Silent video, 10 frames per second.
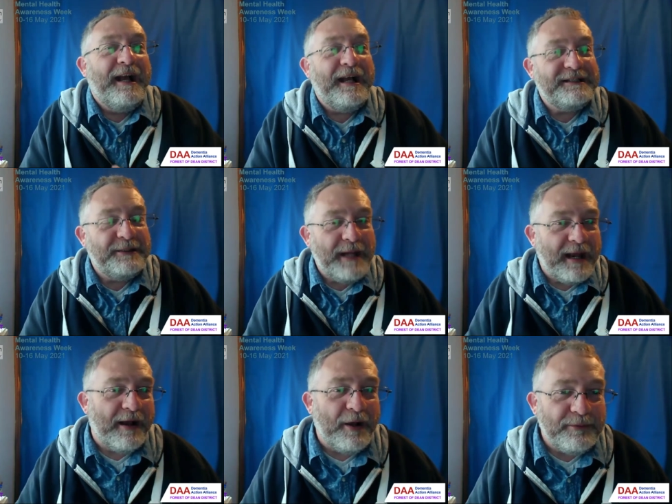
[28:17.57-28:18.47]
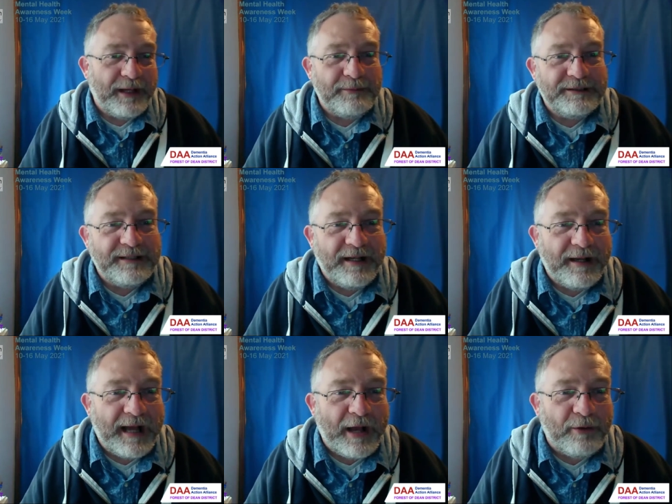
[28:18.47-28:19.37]
So yeah, I hope that was
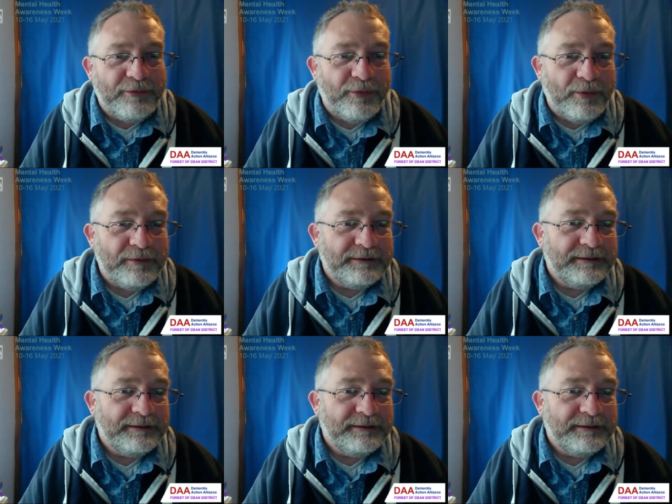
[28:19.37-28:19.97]
helpful.